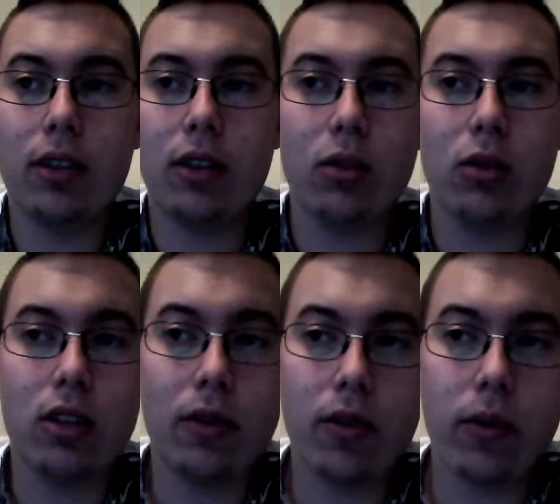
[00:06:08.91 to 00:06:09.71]
Like you'll
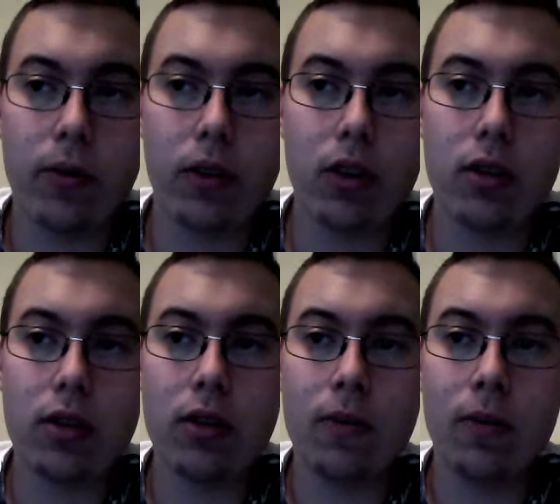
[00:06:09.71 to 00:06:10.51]
shift from
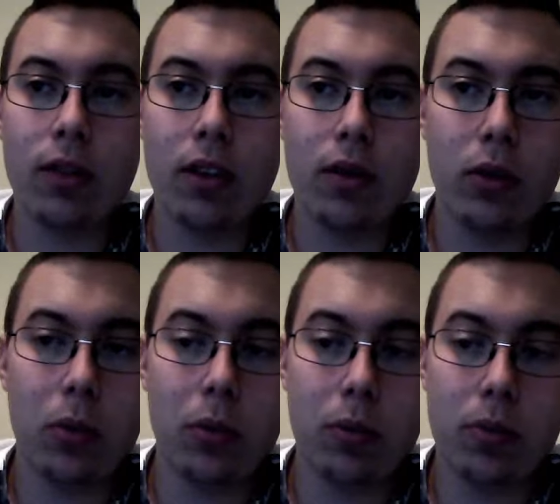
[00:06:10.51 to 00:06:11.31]
first, when you
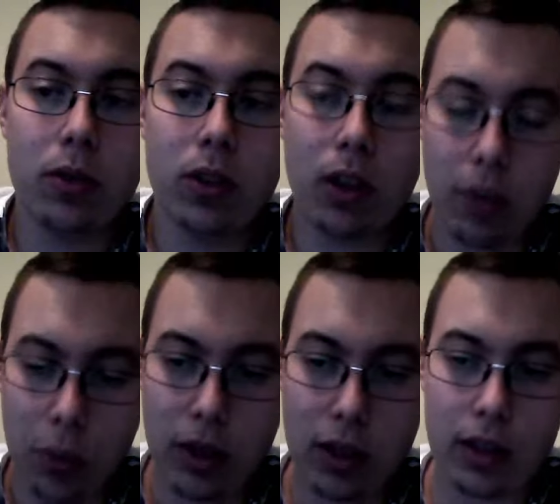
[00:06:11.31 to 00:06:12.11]
start
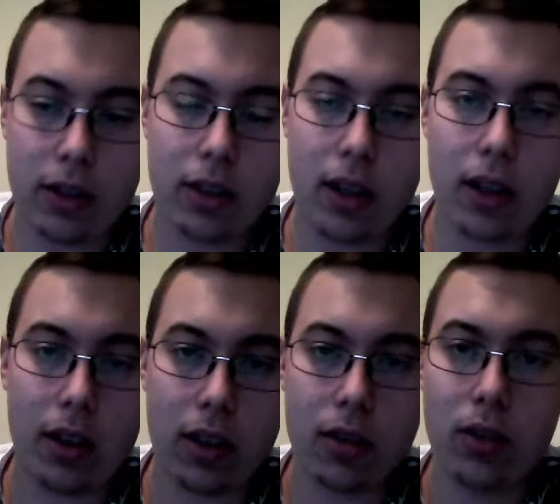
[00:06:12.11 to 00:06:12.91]
putting it in
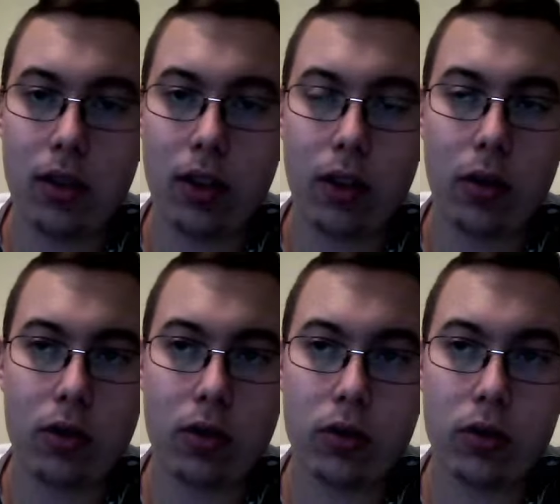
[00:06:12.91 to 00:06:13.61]
second, it goes,